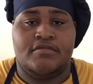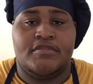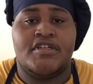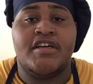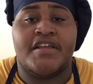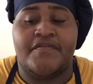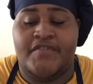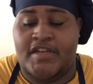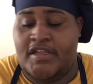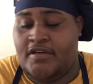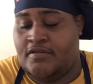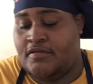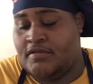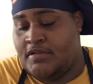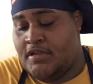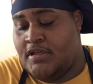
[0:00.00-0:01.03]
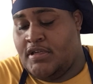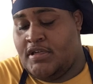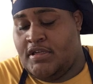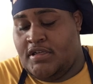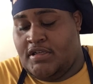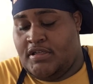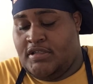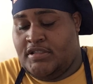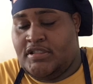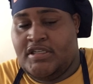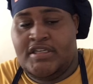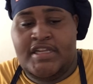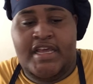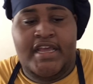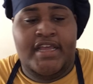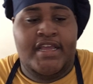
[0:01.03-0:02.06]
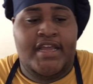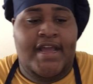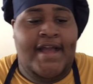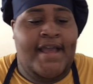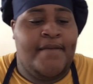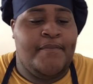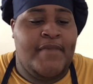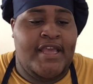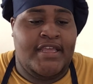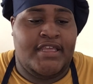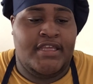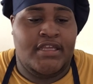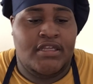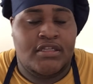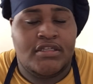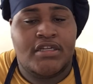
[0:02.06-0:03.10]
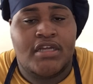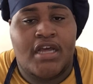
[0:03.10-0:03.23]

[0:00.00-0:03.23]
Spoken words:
cooking video. Today I am making